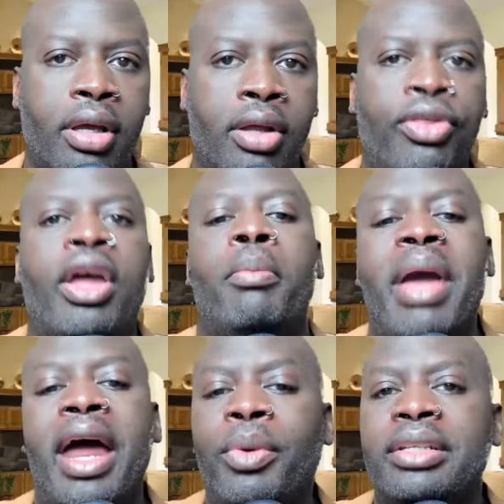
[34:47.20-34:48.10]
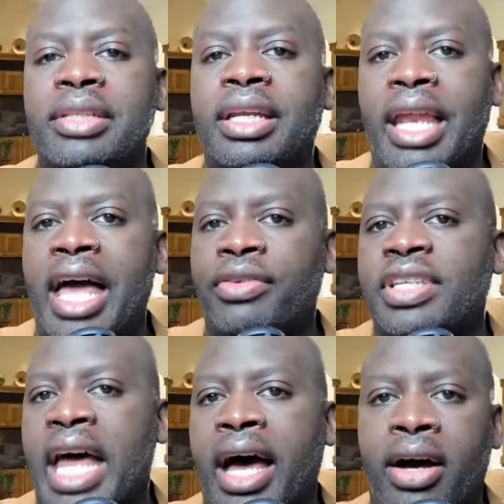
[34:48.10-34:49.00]
They're married to the
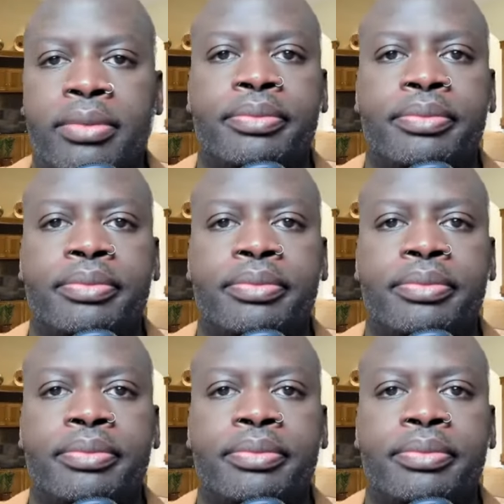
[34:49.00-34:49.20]
lifestyle.